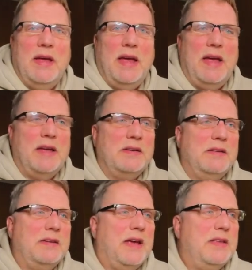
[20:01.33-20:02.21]

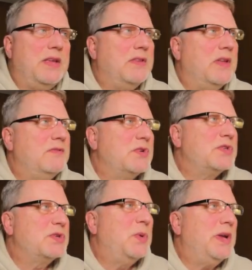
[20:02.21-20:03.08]
And I think they've
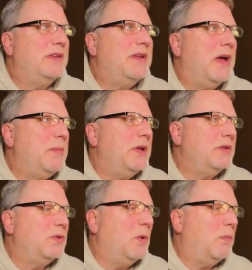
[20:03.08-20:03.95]
just tweaked Debian
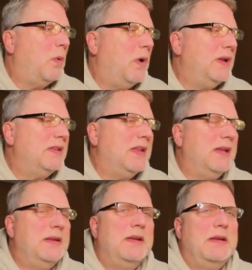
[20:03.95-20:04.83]
to a point
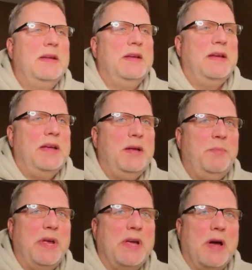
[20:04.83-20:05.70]
that
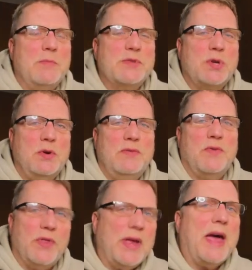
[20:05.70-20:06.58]
it becomes good
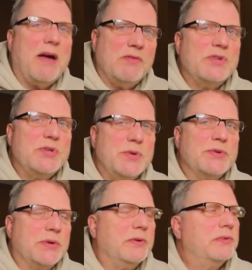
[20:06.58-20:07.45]
for the average
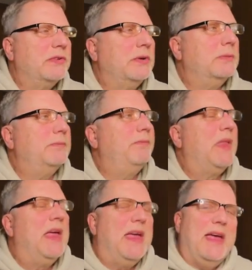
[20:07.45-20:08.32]
user. So
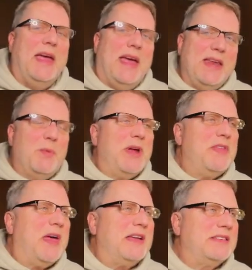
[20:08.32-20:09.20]
anyway,
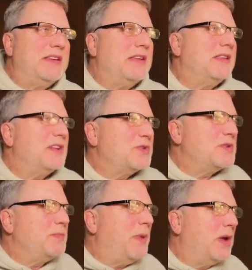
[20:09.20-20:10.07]
that's it. That's
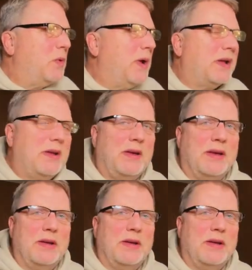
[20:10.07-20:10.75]
just my quick,